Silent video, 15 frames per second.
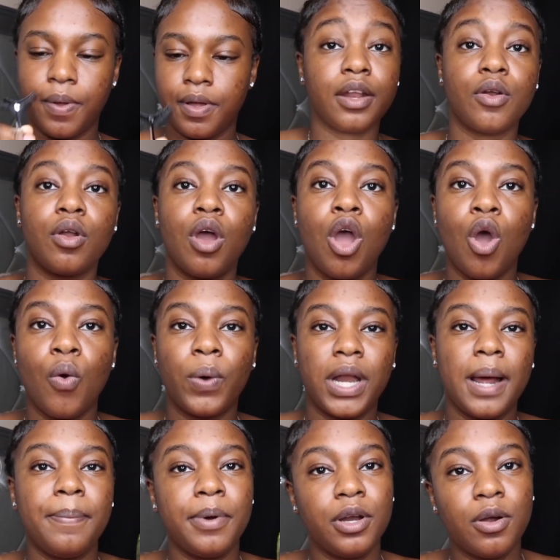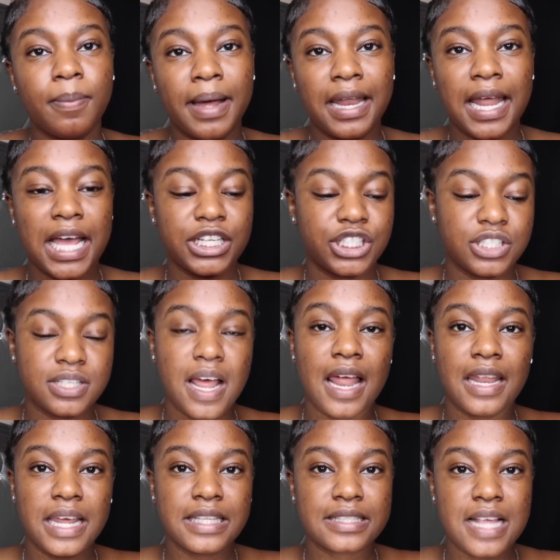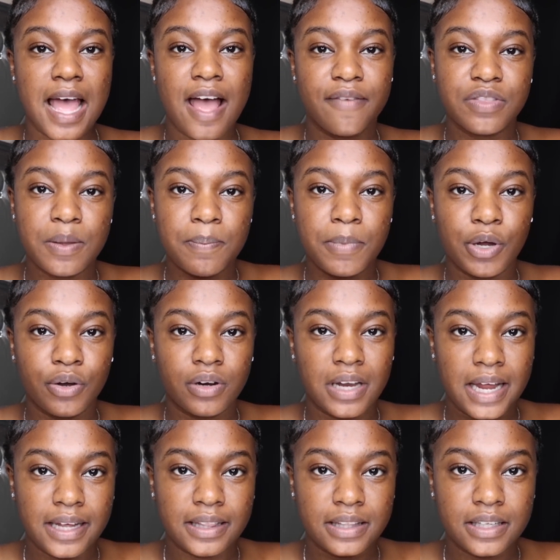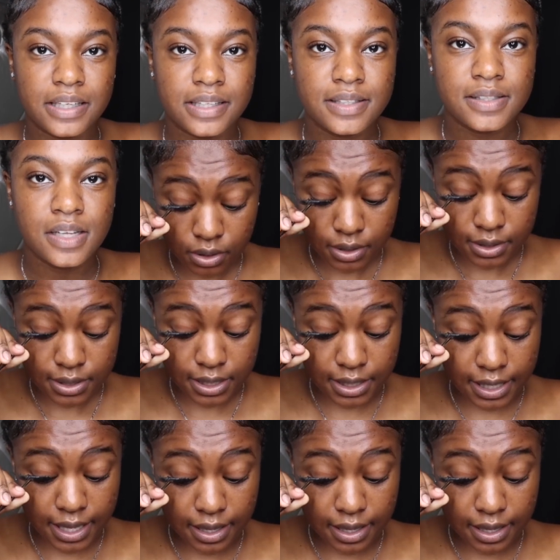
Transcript: And when I put on my lashes, I like to have the mirror like this to